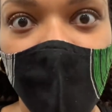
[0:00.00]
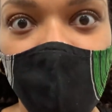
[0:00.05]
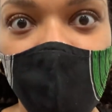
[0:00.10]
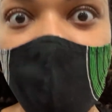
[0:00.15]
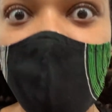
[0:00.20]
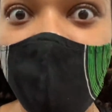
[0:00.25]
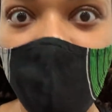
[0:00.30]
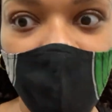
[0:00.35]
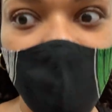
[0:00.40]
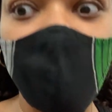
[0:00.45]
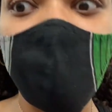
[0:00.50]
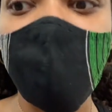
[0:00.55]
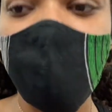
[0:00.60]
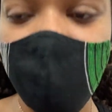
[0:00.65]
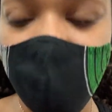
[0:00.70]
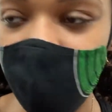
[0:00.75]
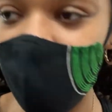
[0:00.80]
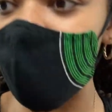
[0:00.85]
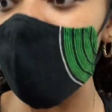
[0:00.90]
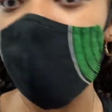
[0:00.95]
We need
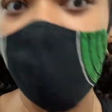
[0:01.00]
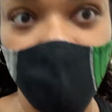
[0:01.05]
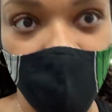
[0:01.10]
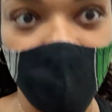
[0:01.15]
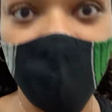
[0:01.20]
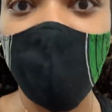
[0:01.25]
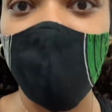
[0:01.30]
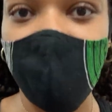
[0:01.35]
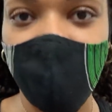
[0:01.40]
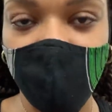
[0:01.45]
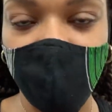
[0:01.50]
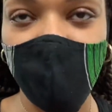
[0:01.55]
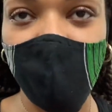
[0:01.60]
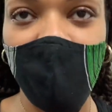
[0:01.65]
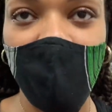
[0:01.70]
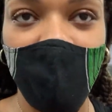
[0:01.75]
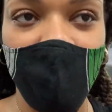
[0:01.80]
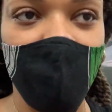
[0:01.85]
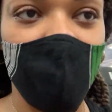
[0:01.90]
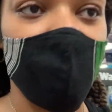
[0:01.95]
something good,
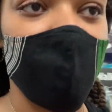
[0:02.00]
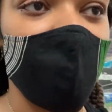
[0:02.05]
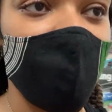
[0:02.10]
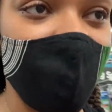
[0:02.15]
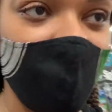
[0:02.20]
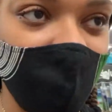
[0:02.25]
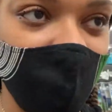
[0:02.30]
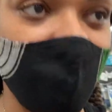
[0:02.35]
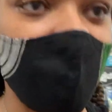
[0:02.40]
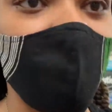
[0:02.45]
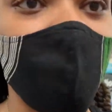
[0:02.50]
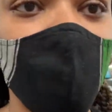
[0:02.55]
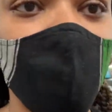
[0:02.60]
and this has been